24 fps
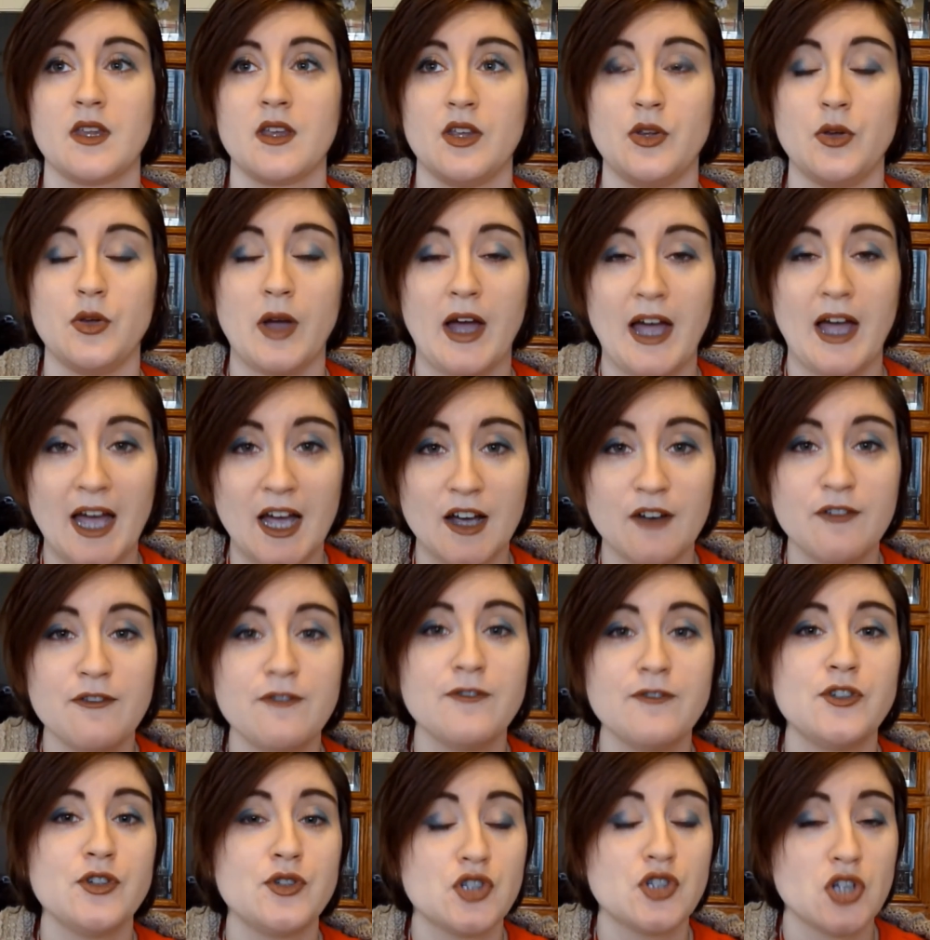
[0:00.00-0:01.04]
You have
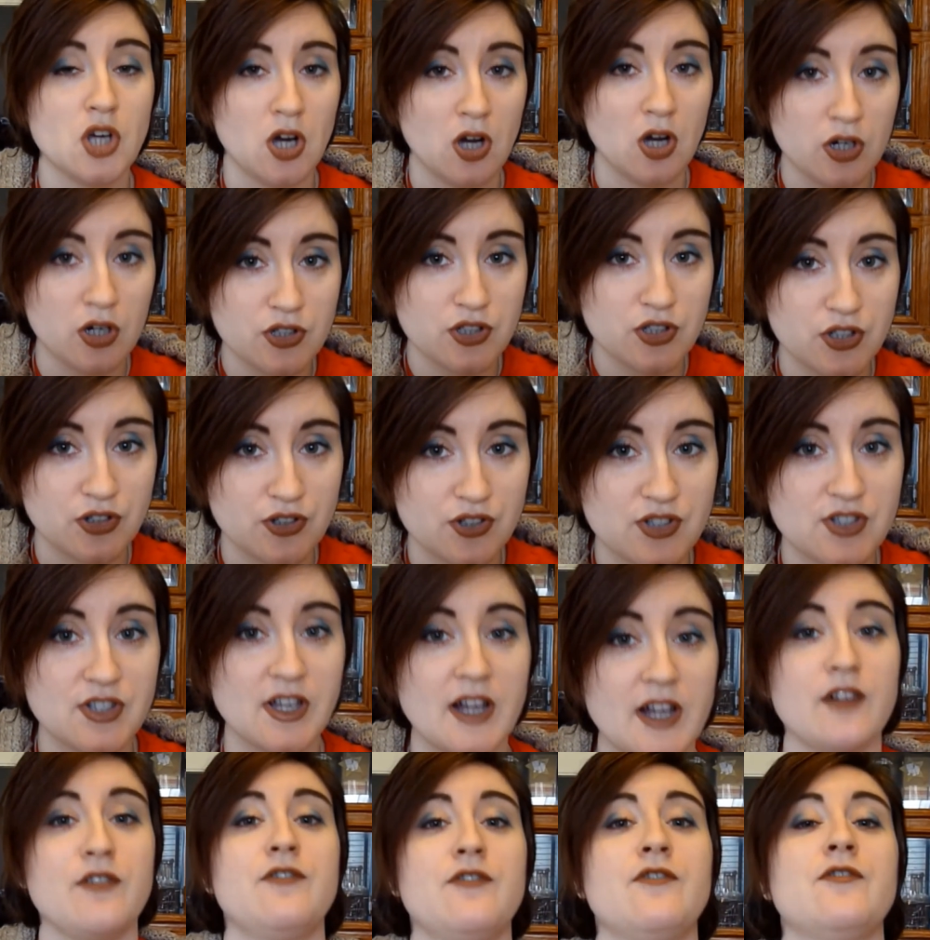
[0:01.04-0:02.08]
to talk to
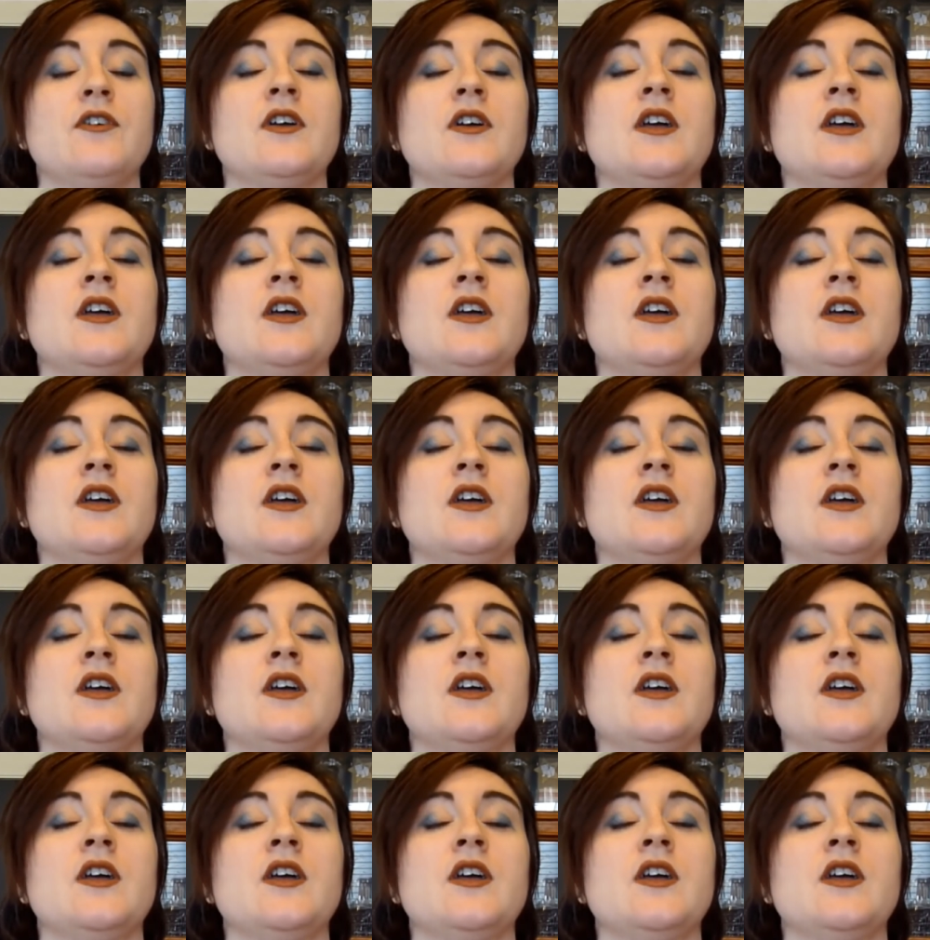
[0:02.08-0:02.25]
yourself